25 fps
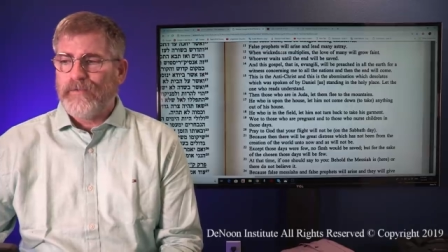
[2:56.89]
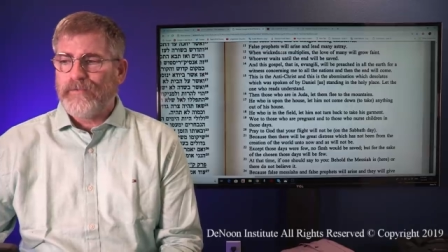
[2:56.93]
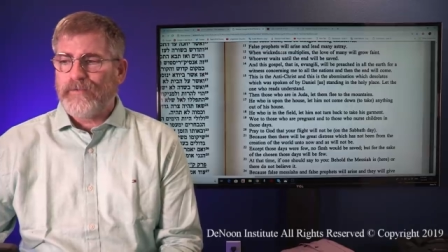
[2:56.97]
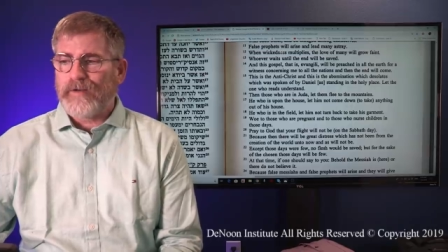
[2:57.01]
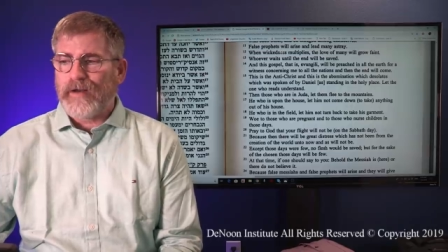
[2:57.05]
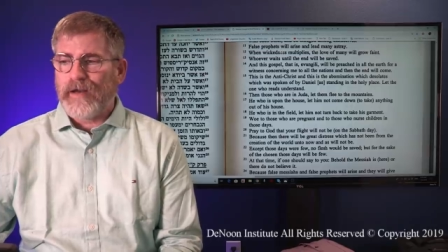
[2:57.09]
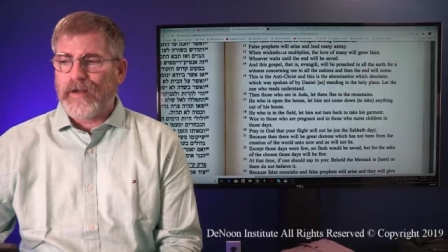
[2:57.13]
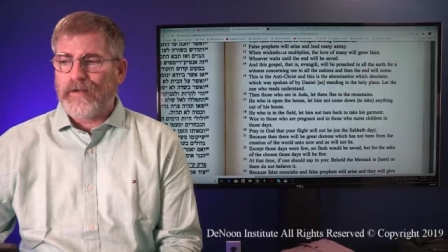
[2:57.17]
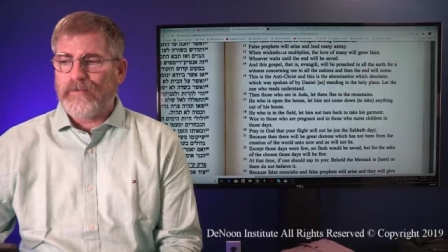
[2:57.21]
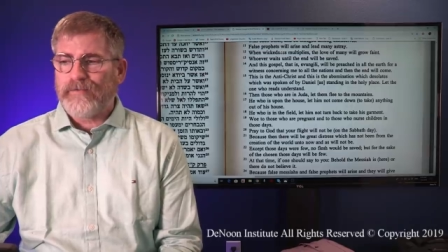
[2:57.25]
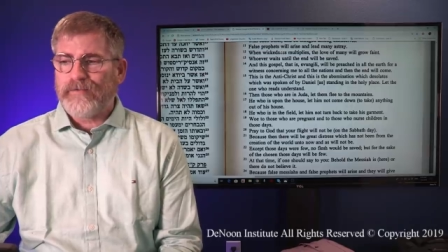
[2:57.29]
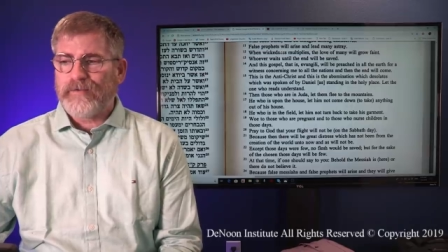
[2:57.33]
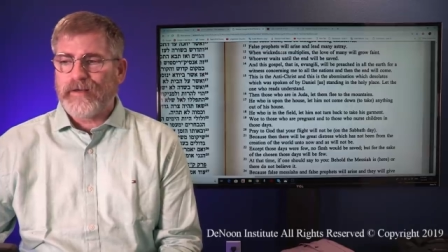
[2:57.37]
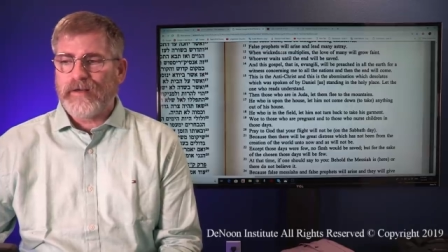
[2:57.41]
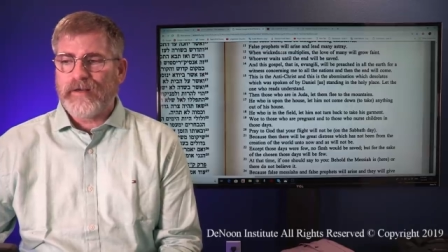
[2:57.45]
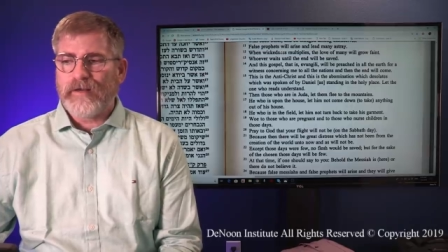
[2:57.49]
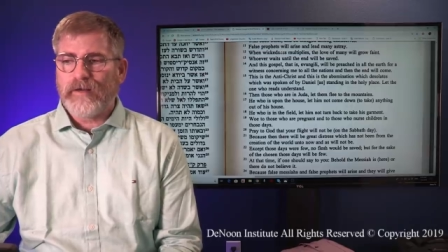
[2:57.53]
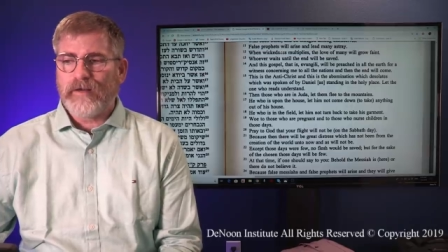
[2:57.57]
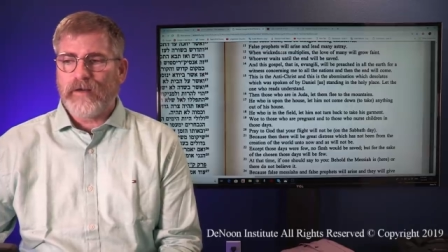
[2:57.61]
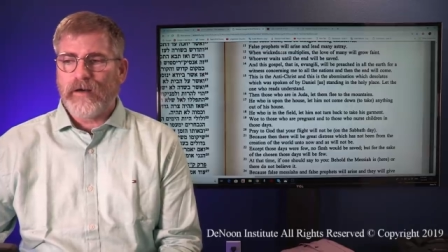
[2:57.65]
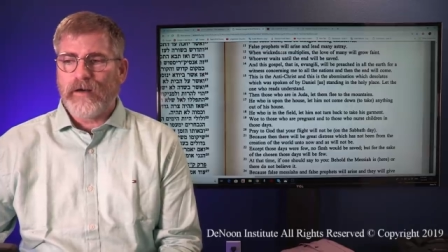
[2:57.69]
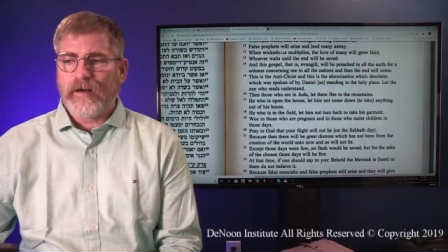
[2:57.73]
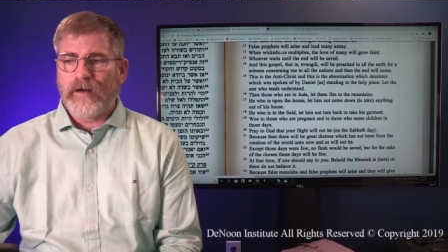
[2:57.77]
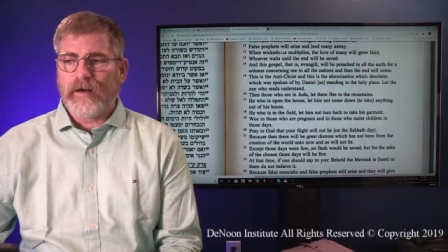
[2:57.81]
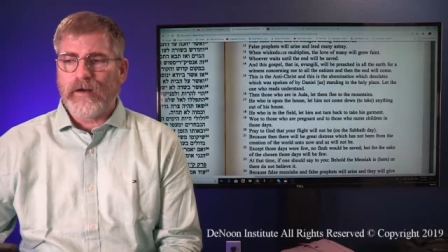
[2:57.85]
that I
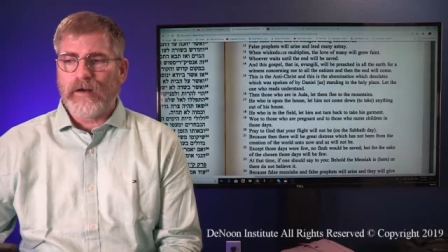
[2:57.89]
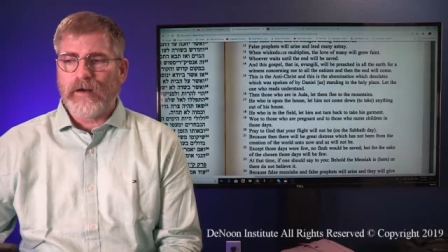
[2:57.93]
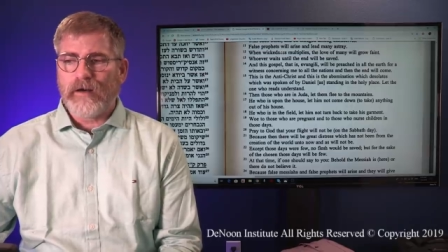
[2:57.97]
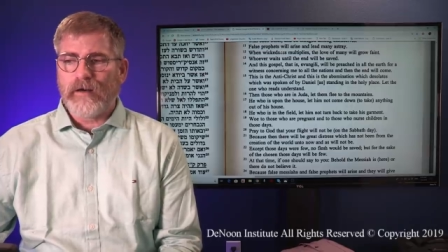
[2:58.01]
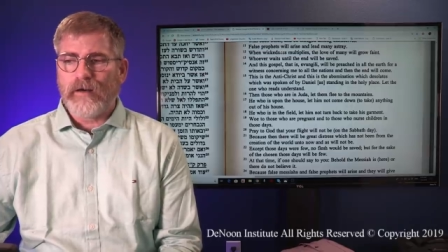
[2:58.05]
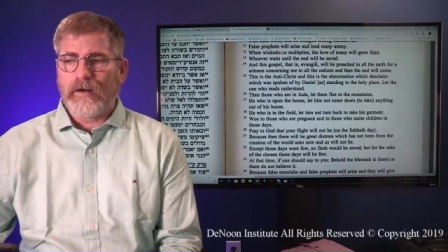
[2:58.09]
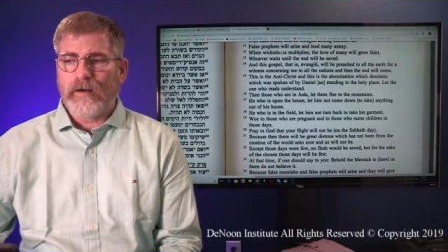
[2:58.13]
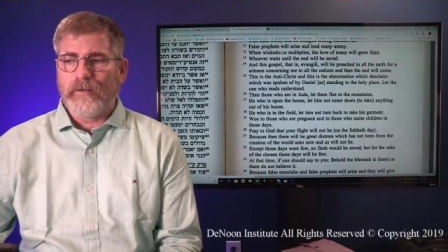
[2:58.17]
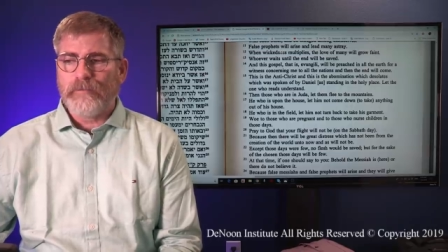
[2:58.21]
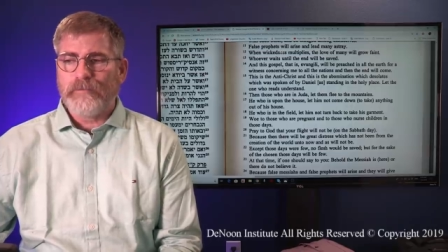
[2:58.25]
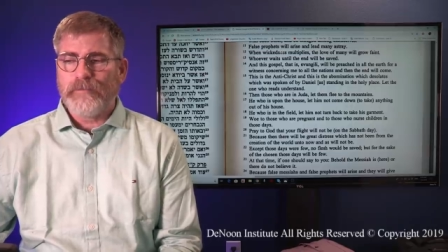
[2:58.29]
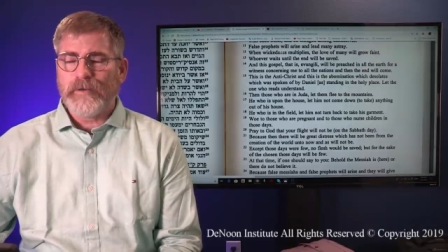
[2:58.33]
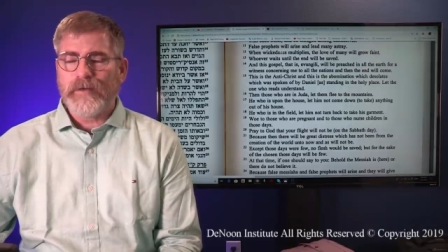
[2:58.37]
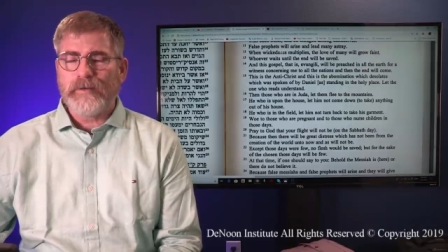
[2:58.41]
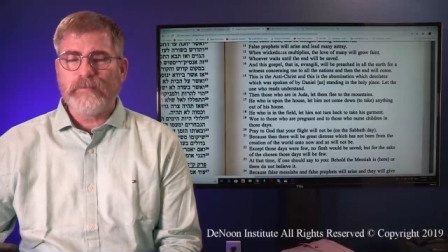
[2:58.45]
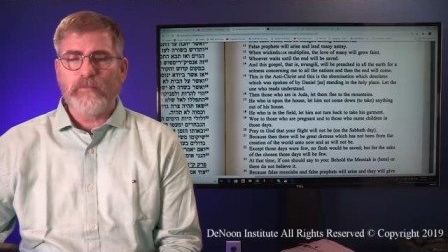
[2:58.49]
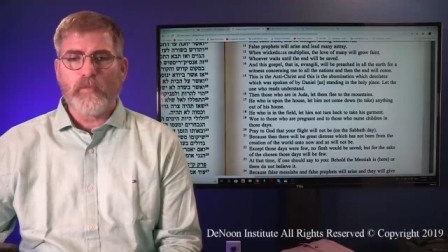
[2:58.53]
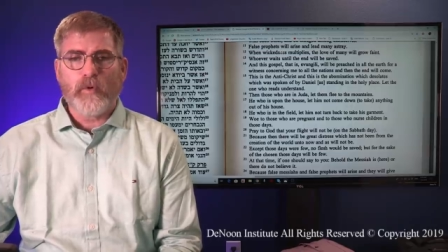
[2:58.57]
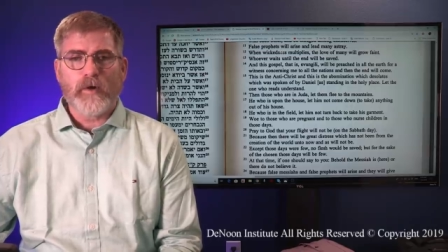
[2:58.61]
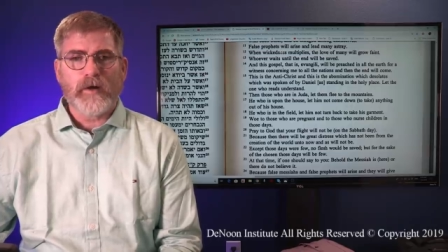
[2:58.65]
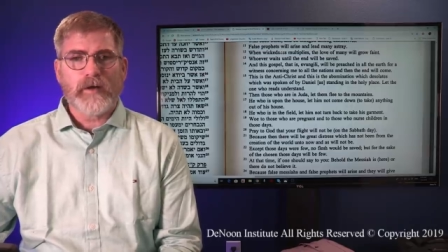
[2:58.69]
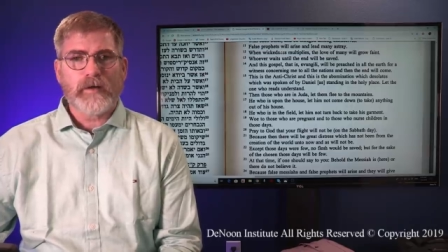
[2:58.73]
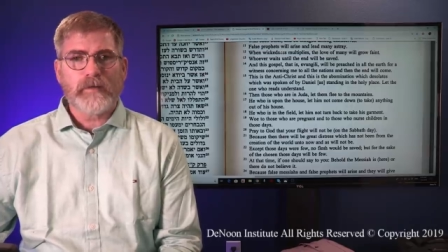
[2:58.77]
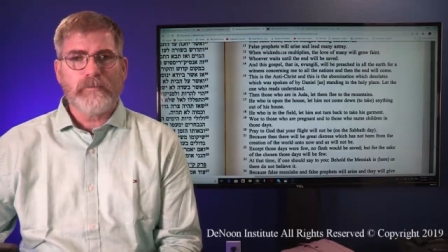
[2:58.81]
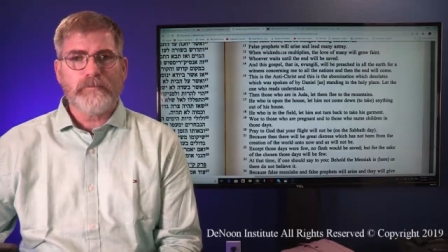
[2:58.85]
think are a bit
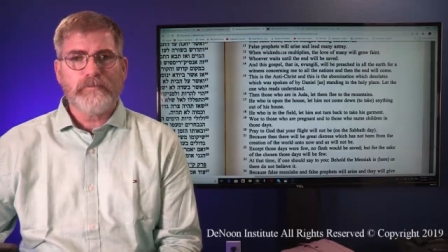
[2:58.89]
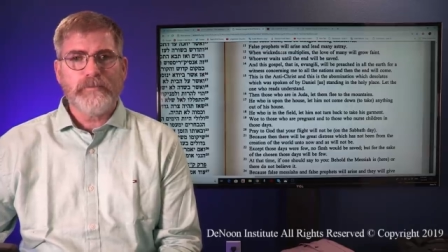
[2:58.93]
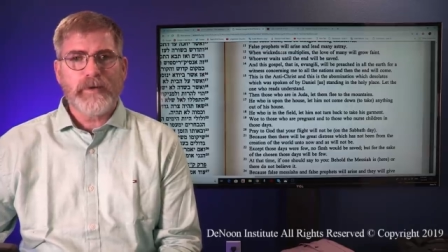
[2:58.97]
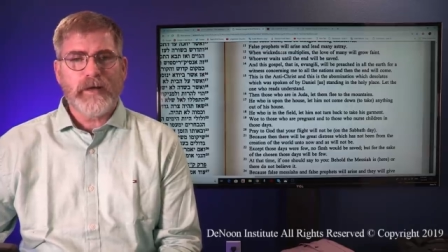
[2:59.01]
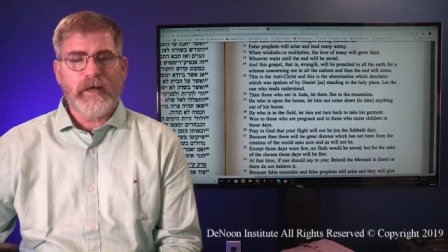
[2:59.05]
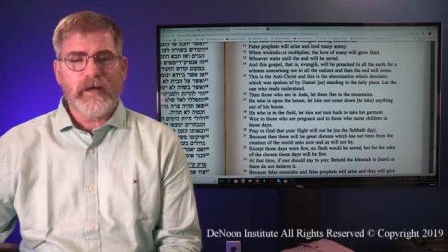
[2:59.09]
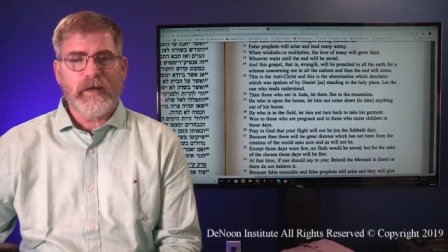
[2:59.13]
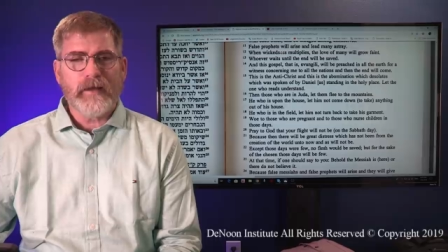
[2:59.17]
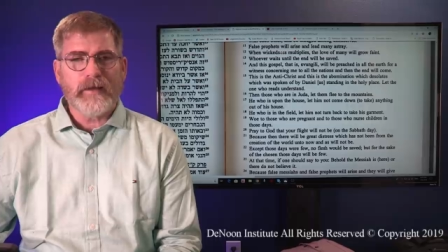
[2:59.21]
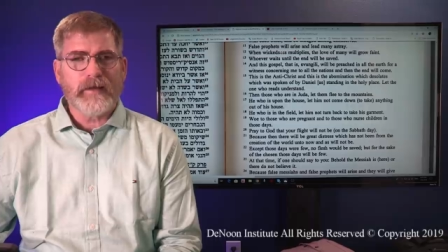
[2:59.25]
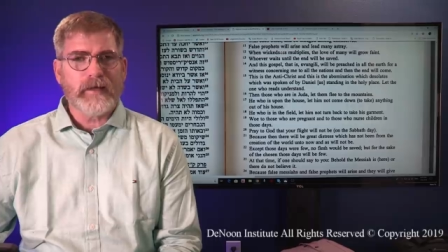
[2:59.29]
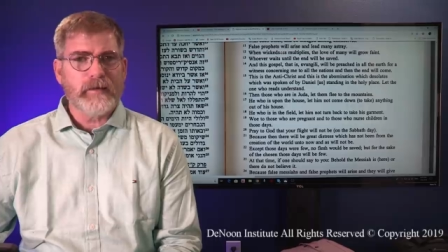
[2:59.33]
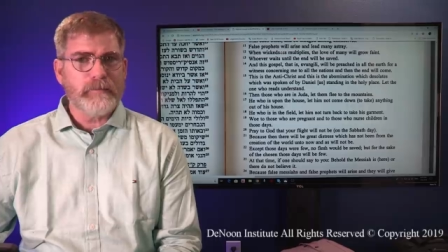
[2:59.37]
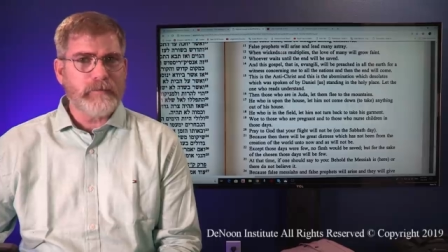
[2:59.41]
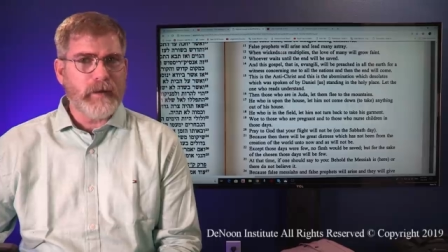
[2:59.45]
more compelling